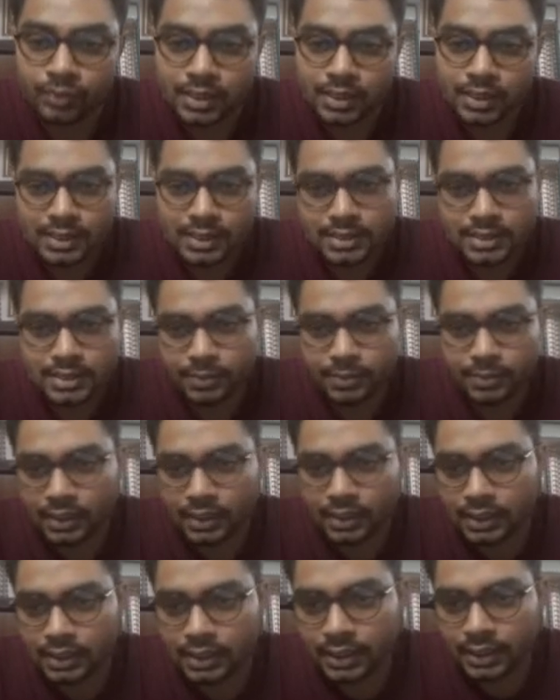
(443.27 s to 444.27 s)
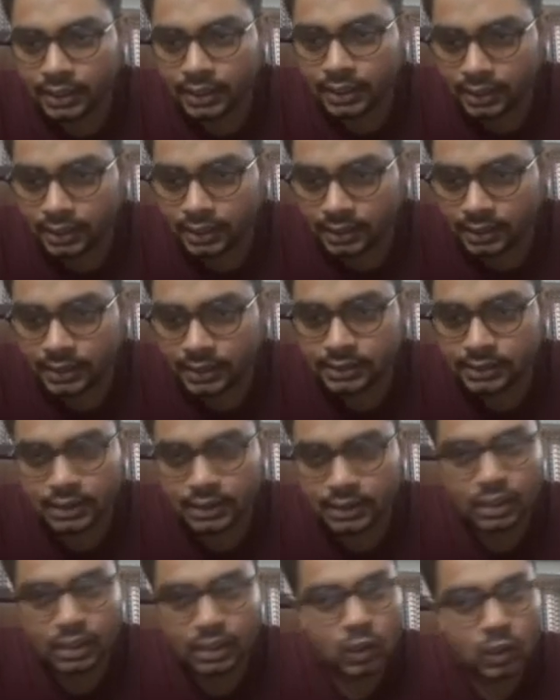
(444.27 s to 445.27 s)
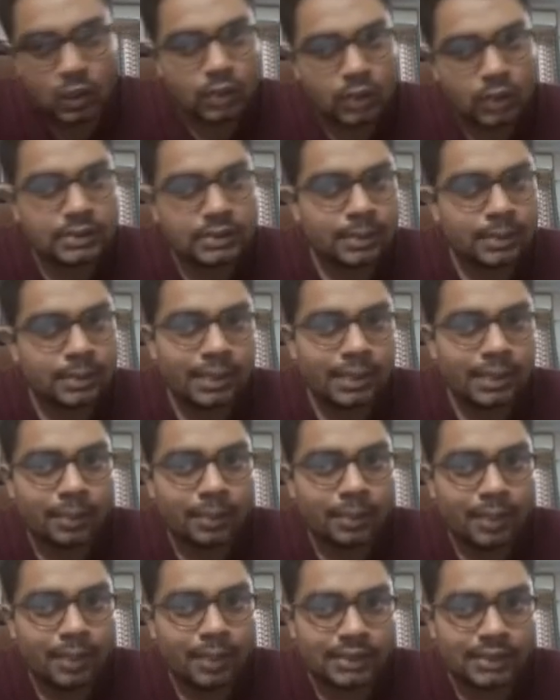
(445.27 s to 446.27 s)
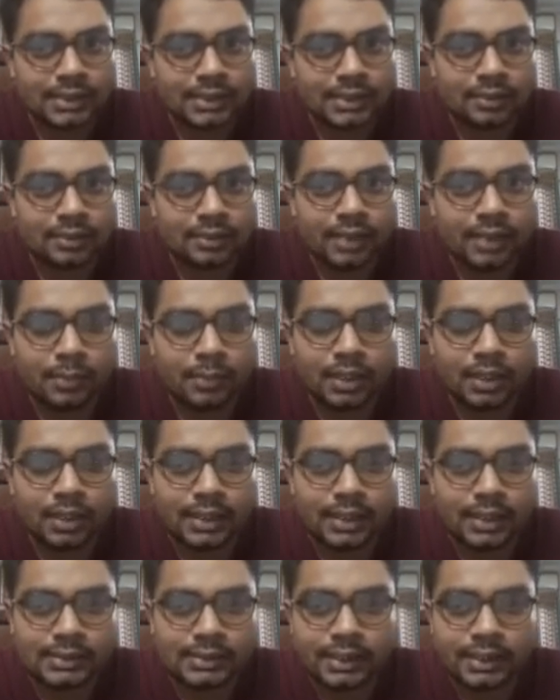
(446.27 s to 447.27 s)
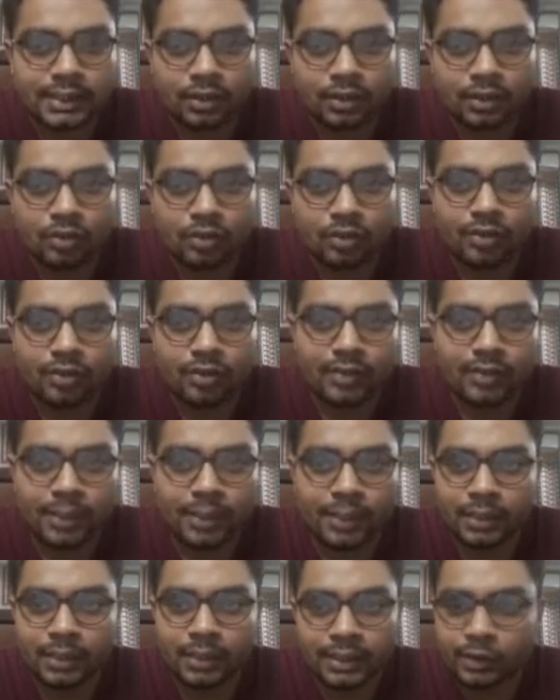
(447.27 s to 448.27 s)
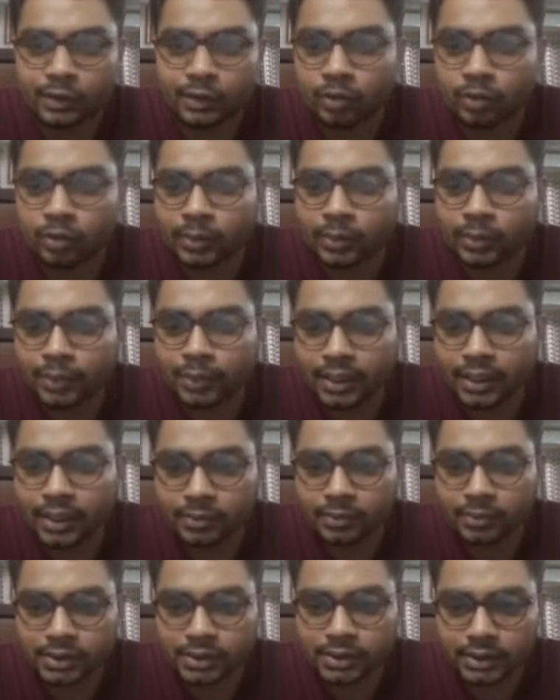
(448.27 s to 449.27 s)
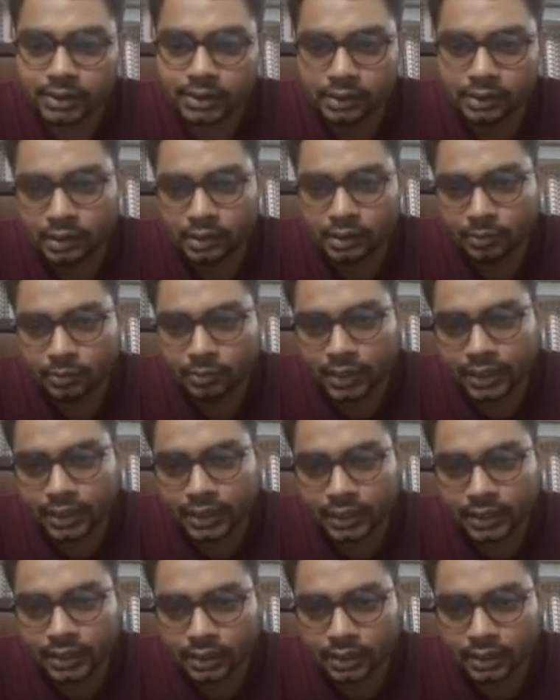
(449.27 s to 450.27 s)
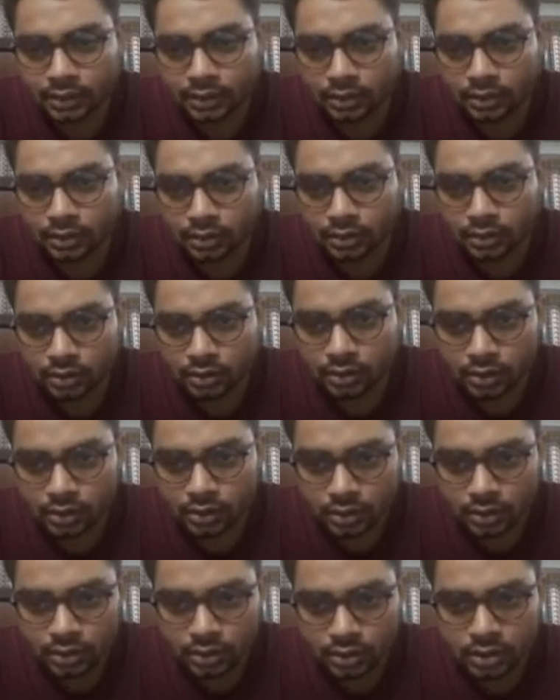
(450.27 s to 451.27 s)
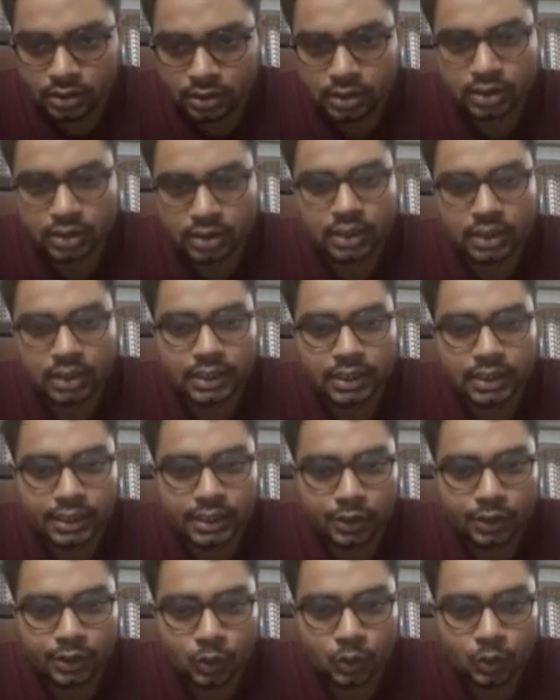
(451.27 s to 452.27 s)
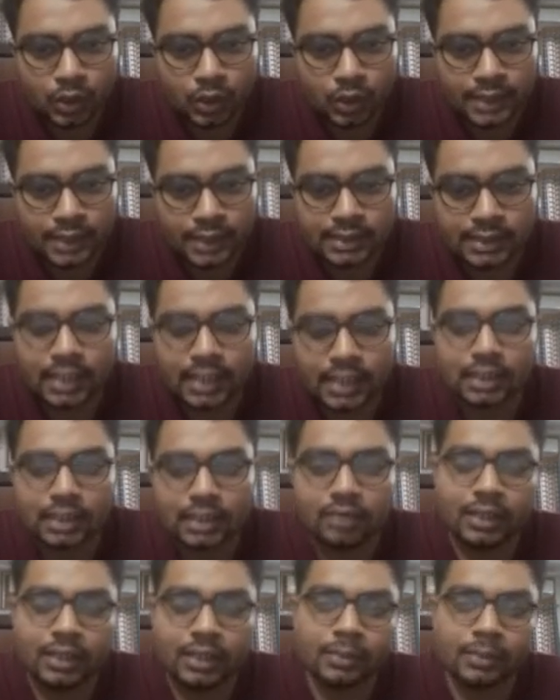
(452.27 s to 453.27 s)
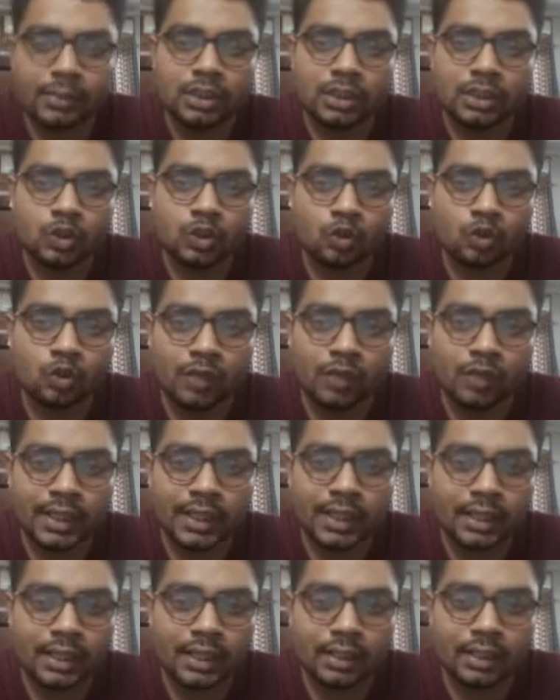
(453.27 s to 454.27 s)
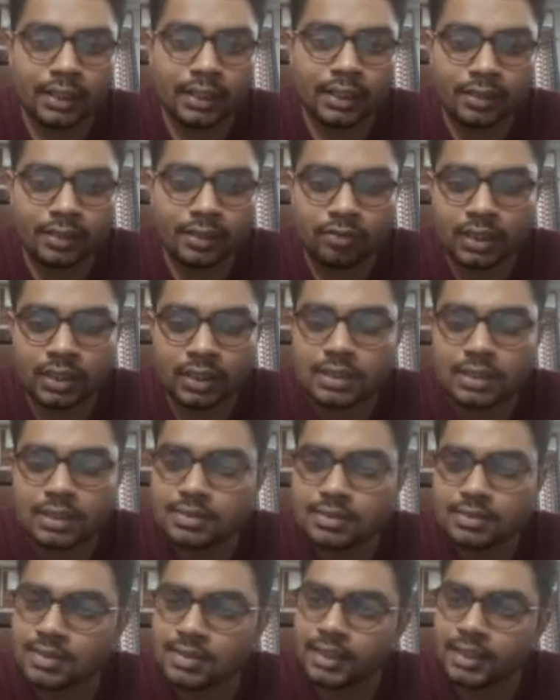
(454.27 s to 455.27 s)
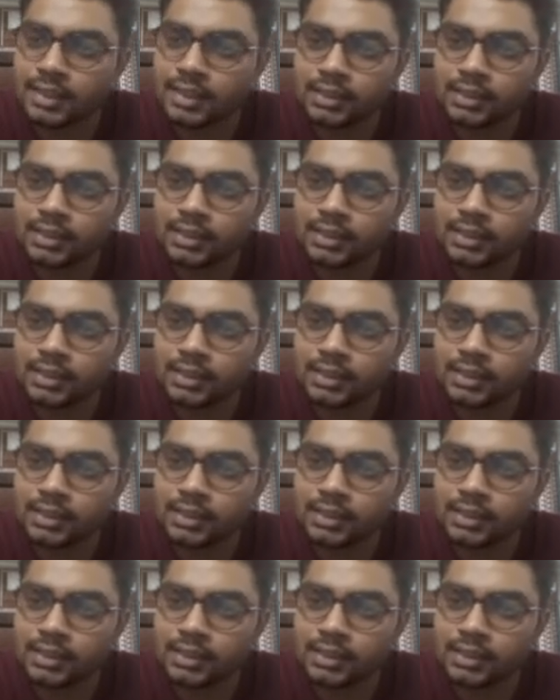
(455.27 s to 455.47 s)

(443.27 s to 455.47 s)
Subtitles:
similarly in this, all similar parts are available as that of available in normal planar machine, but here three tool heads are available, two vertical and one side.